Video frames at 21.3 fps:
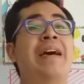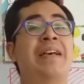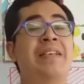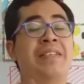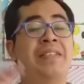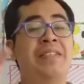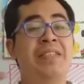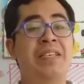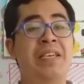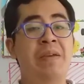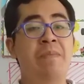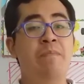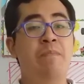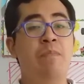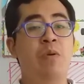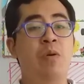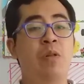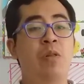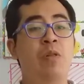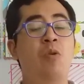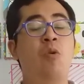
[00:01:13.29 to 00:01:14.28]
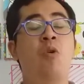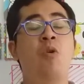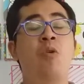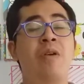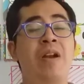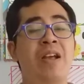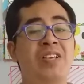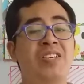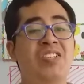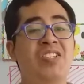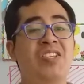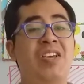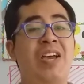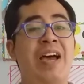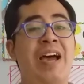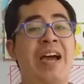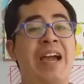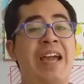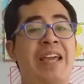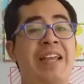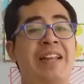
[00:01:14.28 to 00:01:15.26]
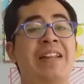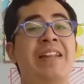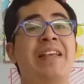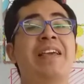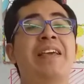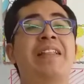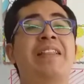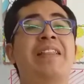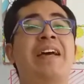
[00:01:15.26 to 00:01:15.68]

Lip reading: a symbol or a sign